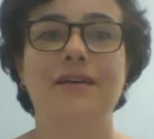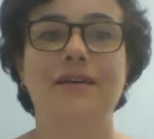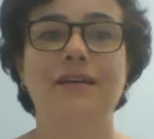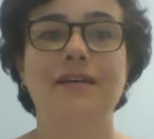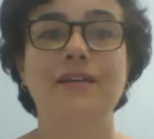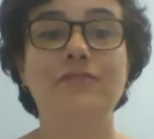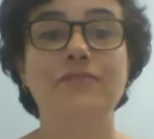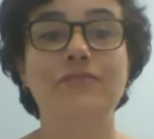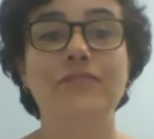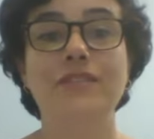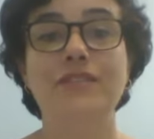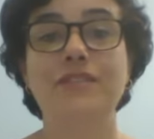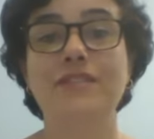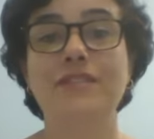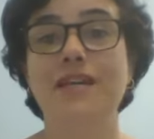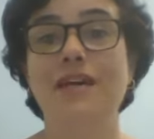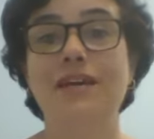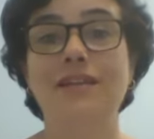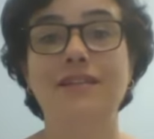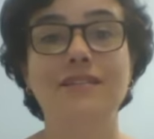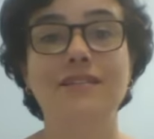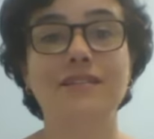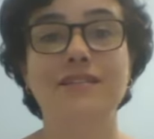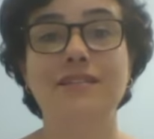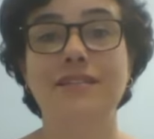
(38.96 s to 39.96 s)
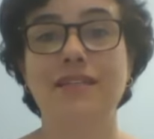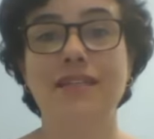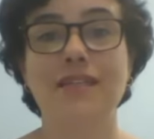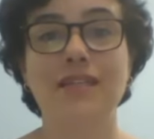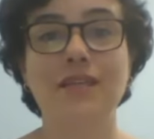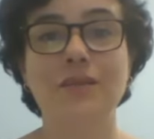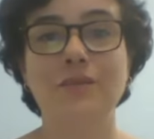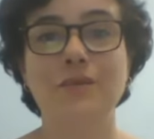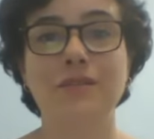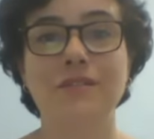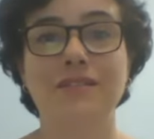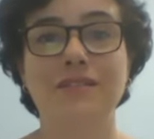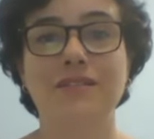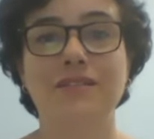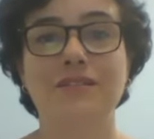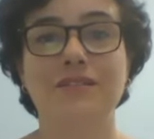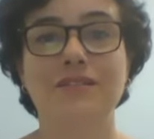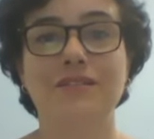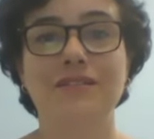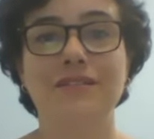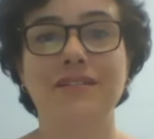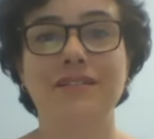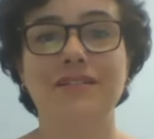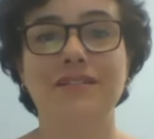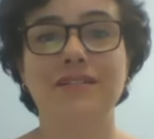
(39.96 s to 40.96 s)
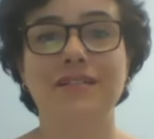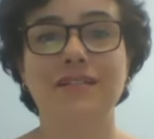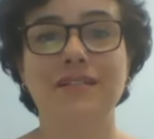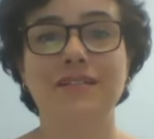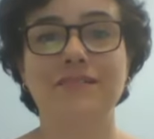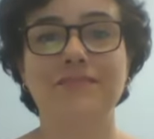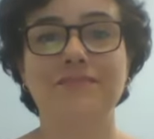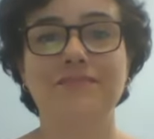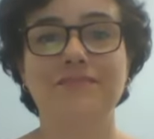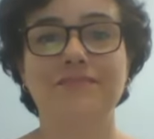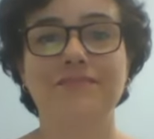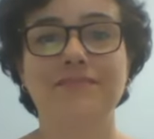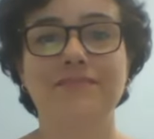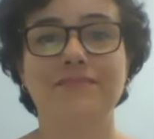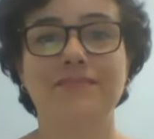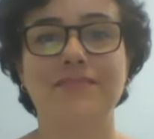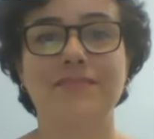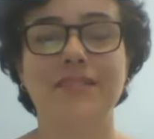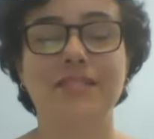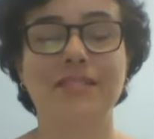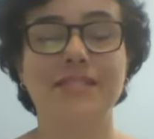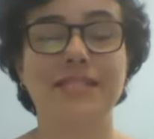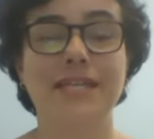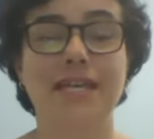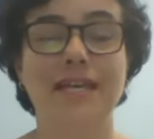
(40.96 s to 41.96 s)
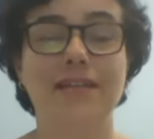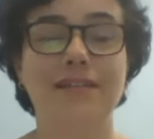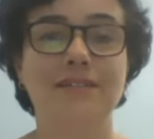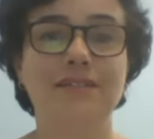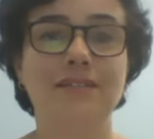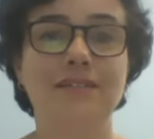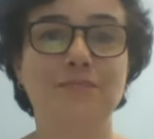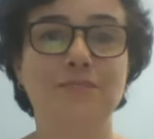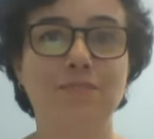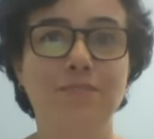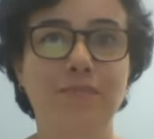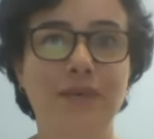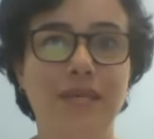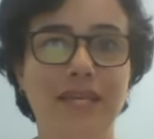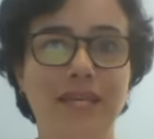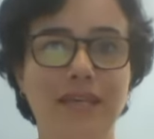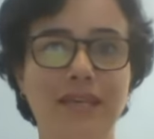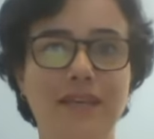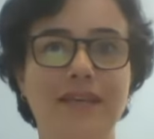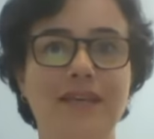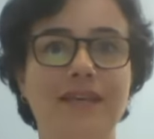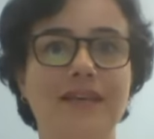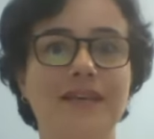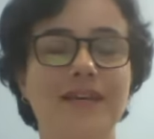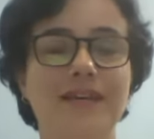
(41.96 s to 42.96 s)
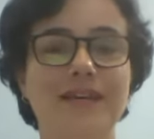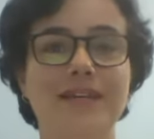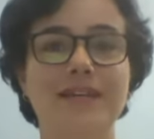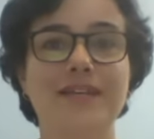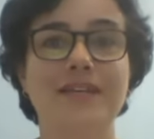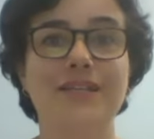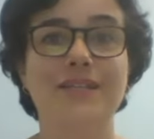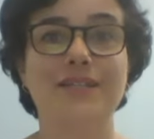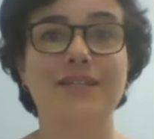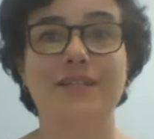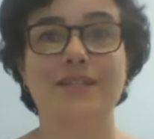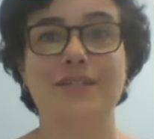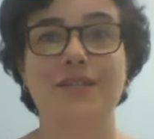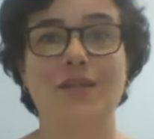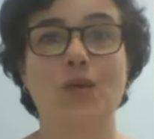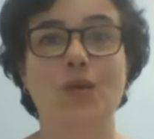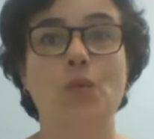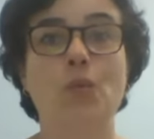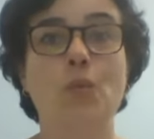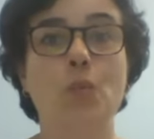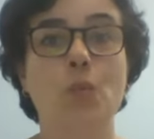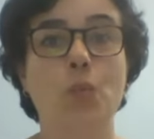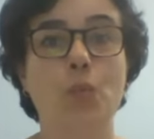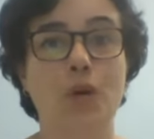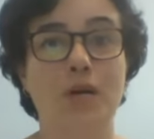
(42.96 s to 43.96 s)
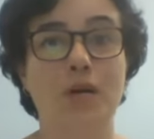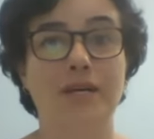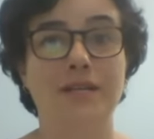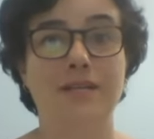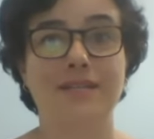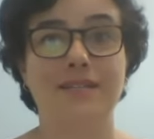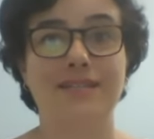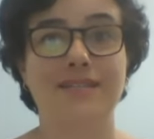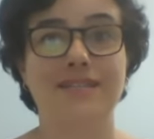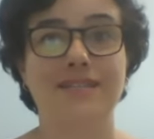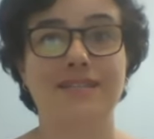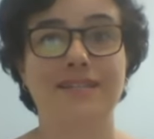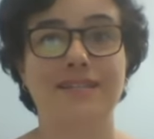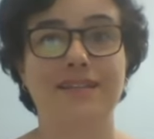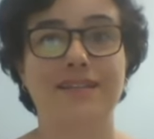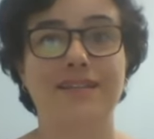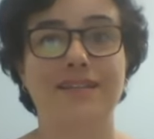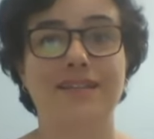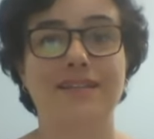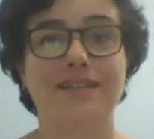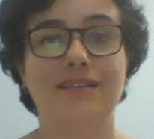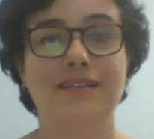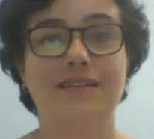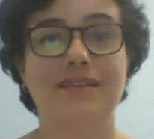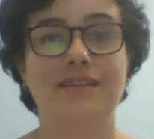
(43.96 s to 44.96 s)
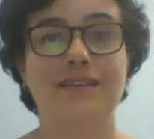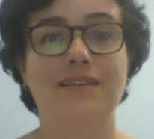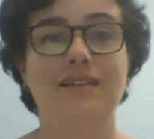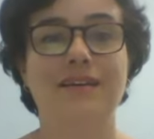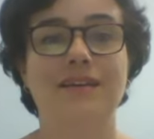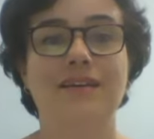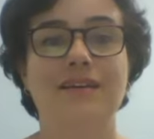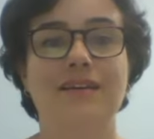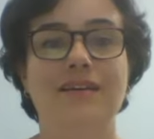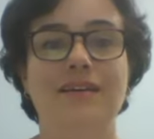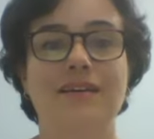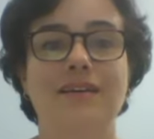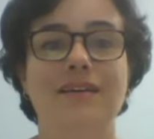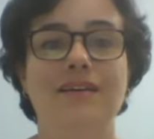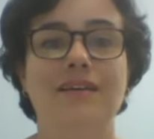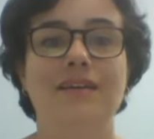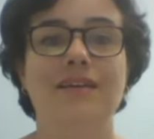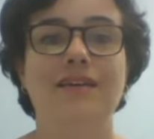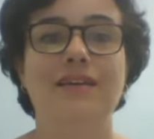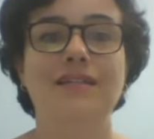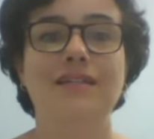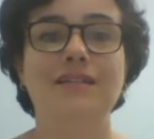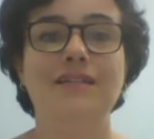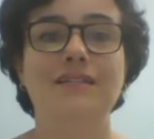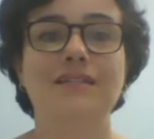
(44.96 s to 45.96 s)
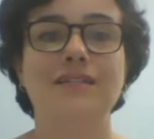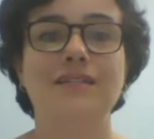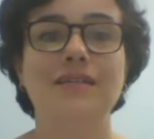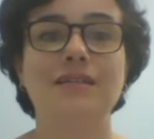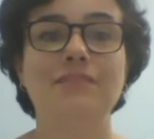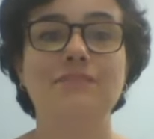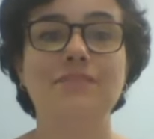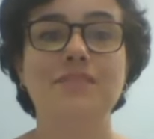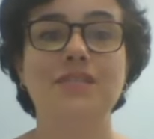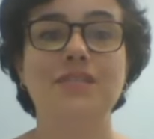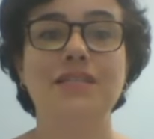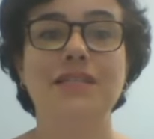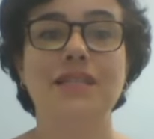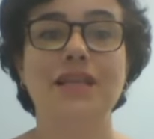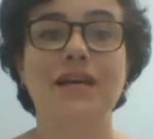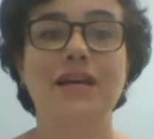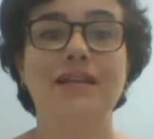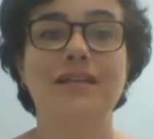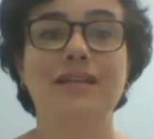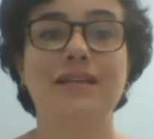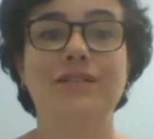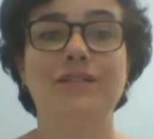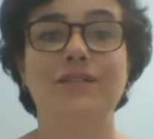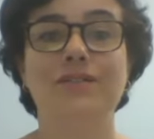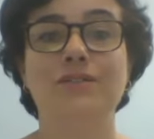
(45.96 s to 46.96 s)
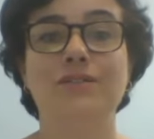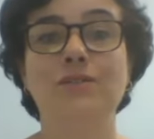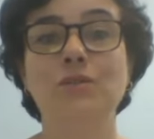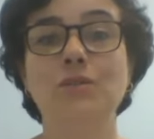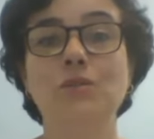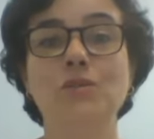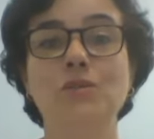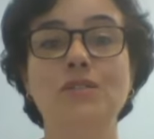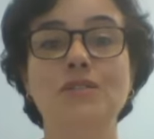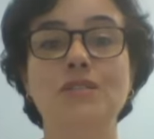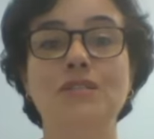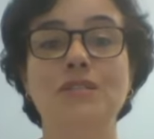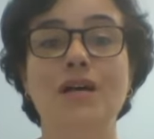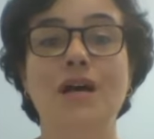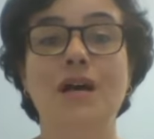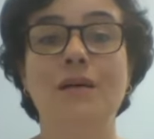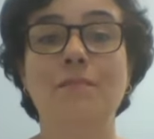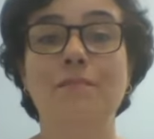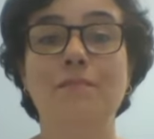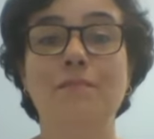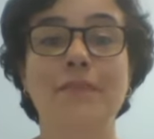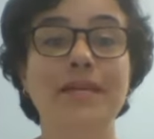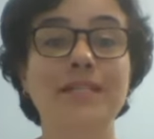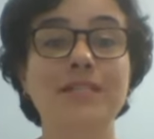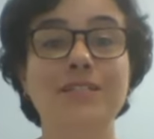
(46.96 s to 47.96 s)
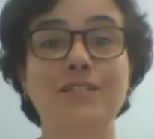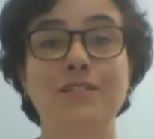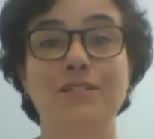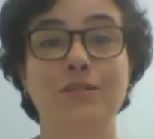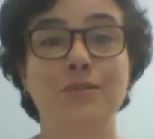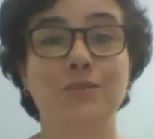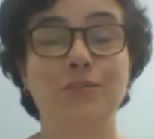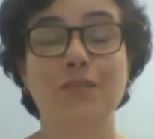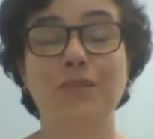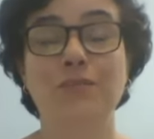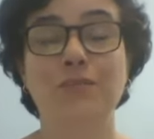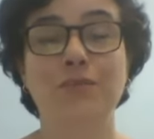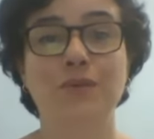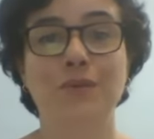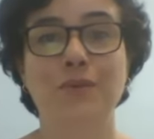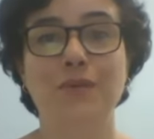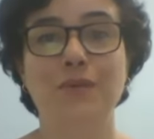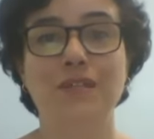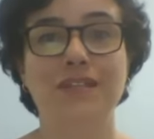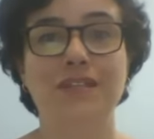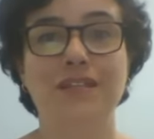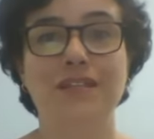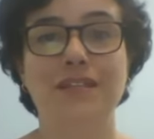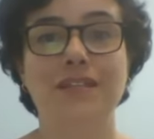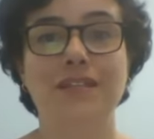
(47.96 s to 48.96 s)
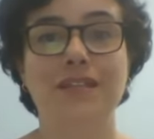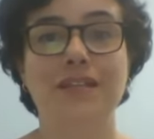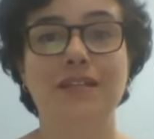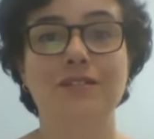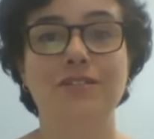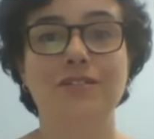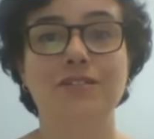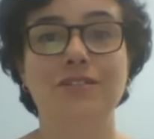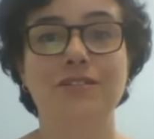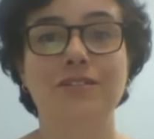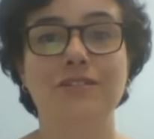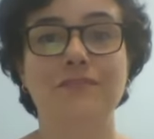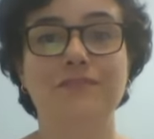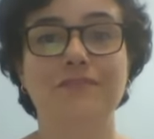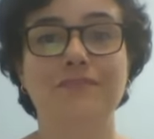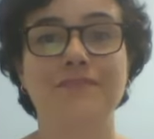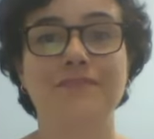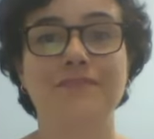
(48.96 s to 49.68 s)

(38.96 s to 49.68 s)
If the silent E was irritating, the silent B is worse. It seems like rules are meant to be broken in English.